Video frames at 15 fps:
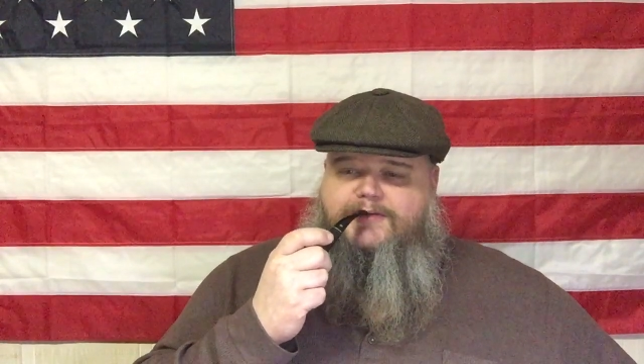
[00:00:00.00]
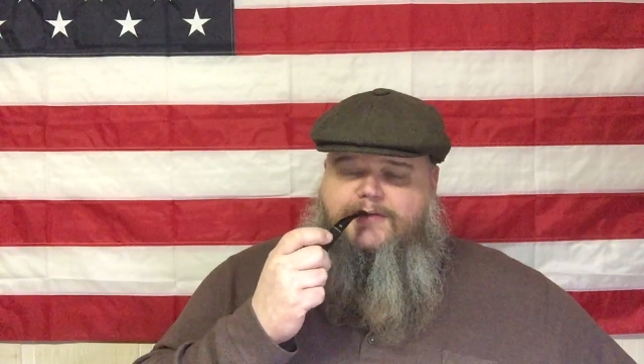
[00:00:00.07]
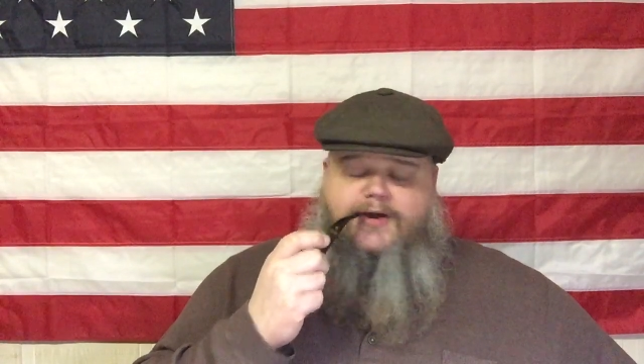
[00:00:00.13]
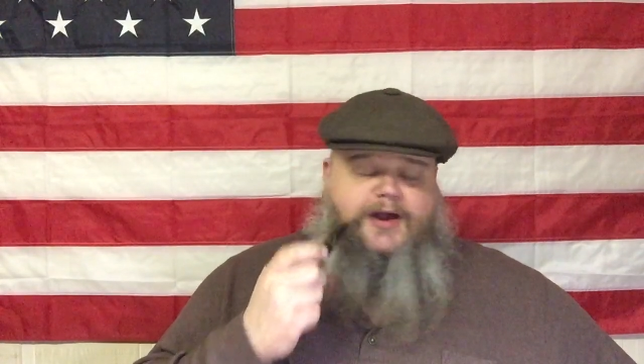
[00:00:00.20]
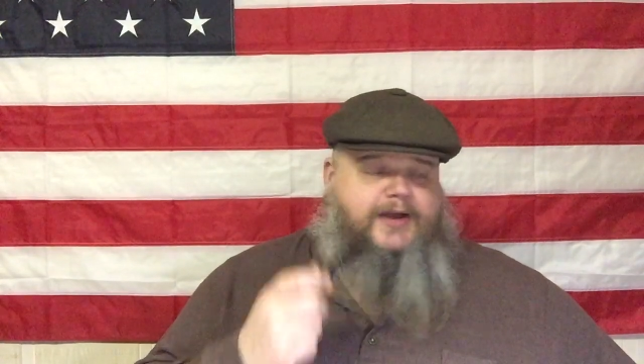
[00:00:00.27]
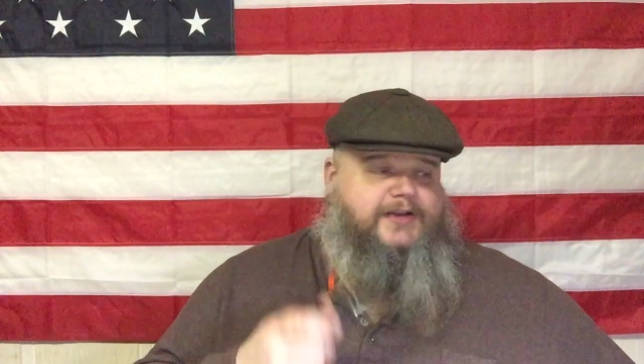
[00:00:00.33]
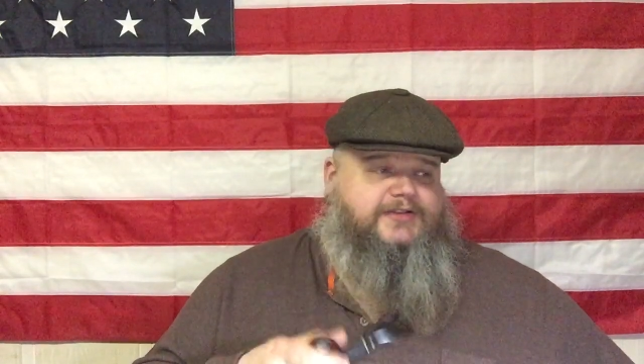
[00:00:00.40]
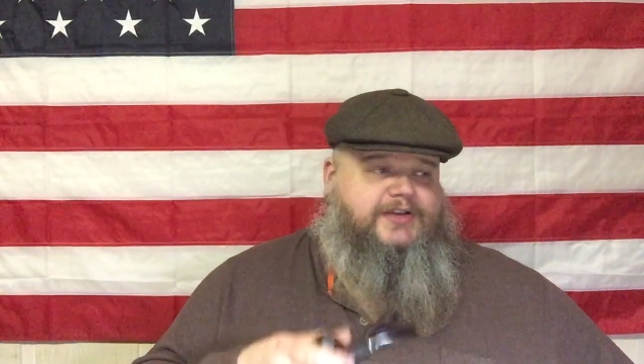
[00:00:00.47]
Or
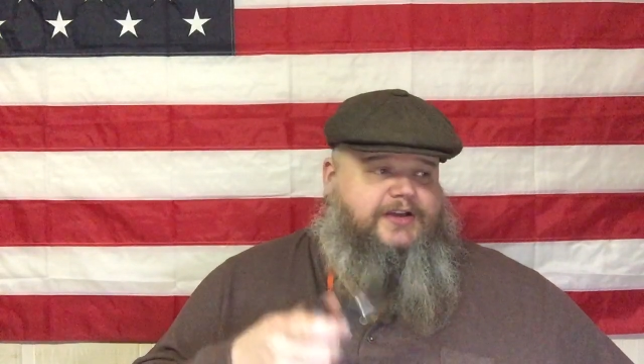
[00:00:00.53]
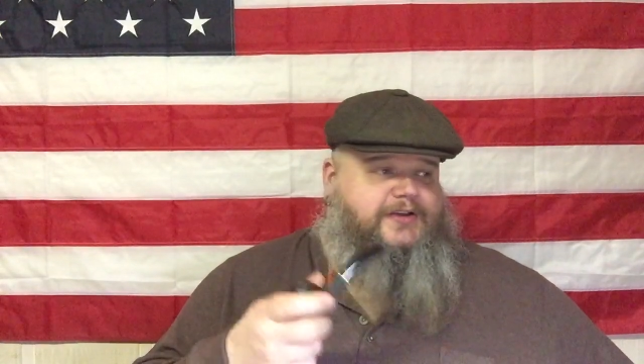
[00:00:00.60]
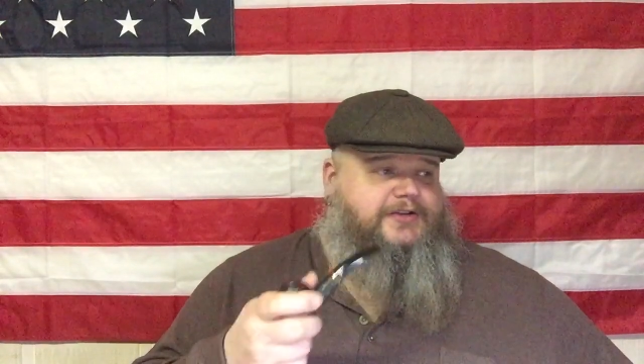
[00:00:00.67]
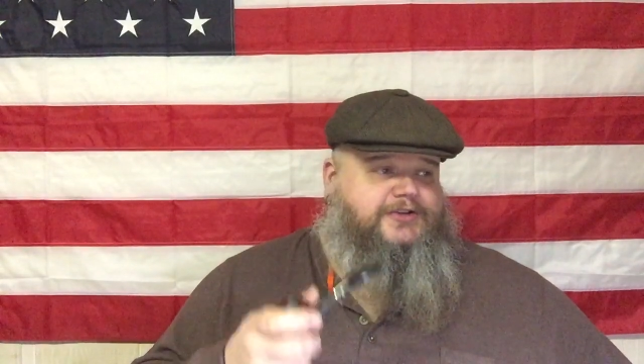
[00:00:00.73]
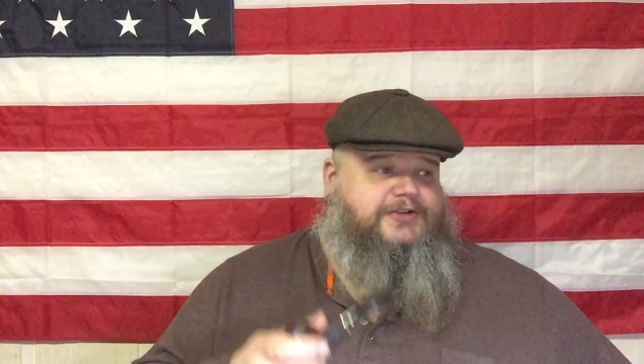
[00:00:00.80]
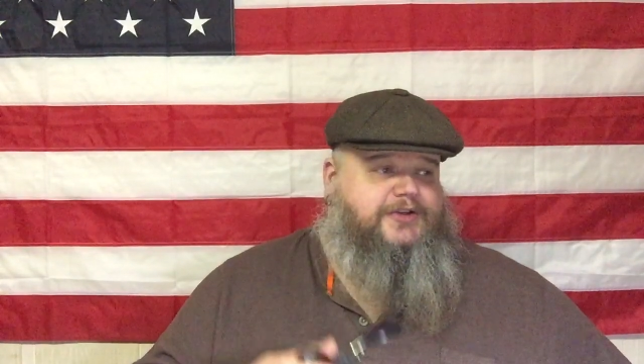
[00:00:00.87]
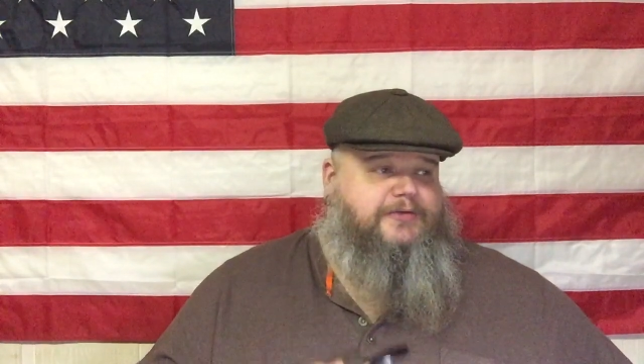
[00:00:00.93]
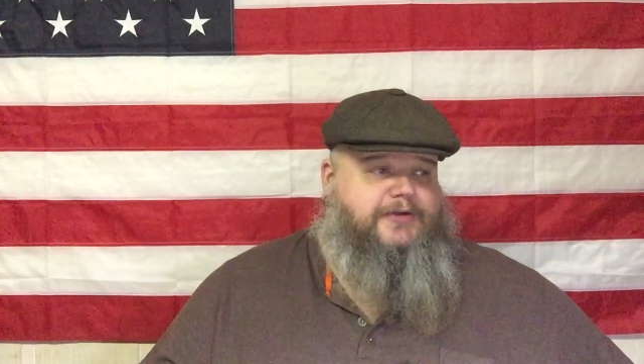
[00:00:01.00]
I guess I could
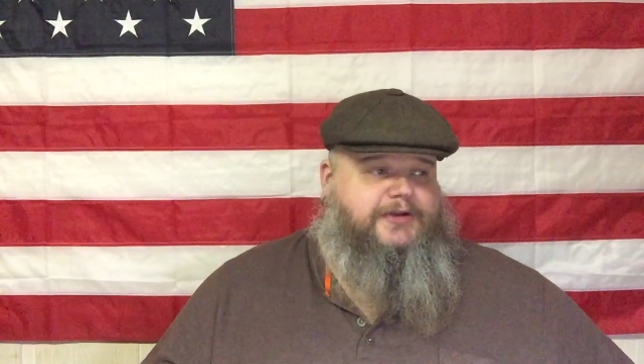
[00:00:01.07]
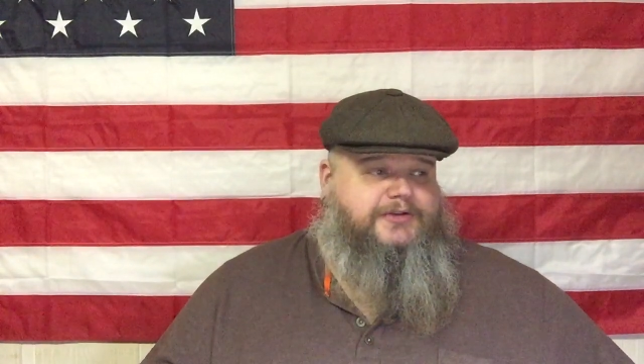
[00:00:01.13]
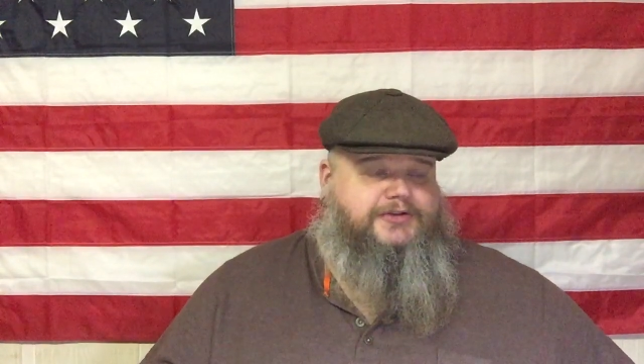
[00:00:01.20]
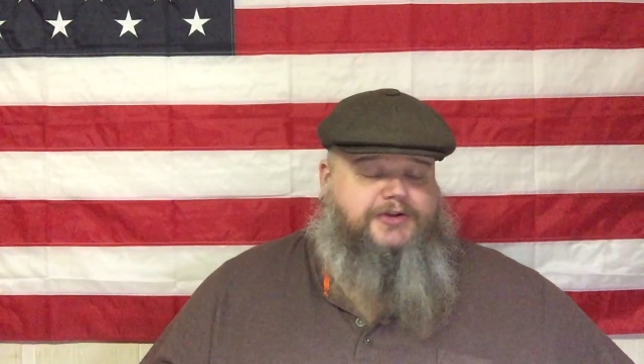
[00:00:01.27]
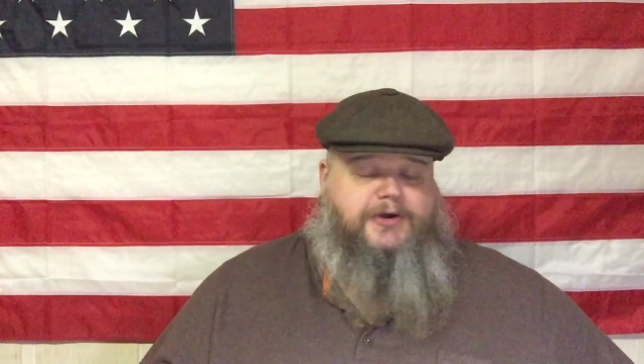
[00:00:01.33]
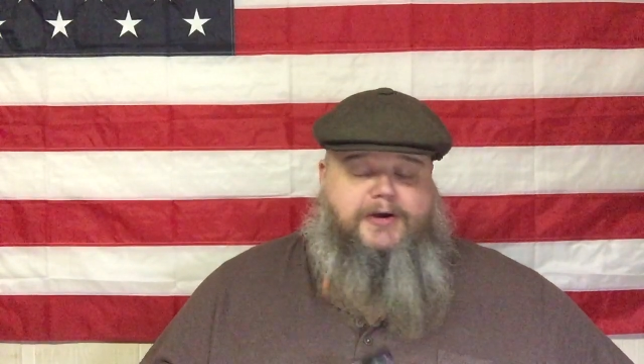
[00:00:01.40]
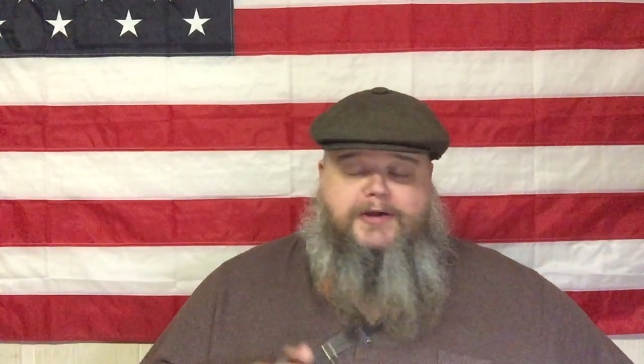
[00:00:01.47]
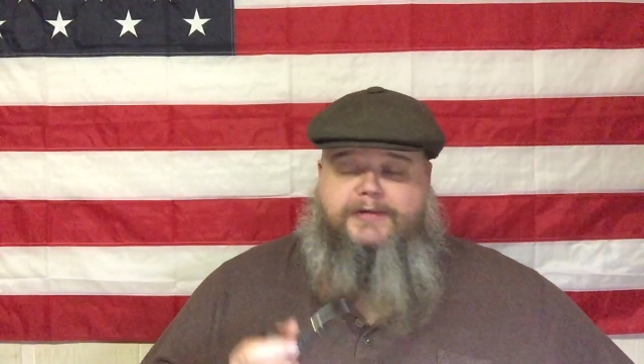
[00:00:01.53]
just go ahead and jar